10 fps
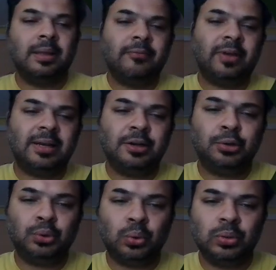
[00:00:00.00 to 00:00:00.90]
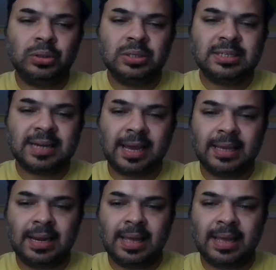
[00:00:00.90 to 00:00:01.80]
Finally, tone,
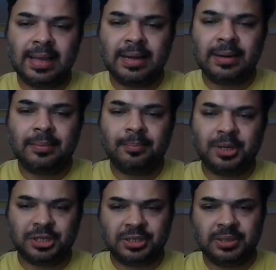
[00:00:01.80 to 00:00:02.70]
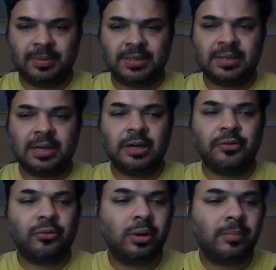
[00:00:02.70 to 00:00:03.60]
style, and persona
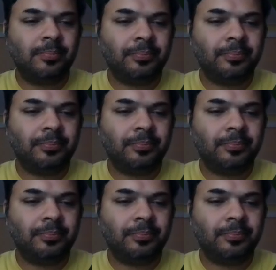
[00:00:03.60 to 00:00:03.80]
control.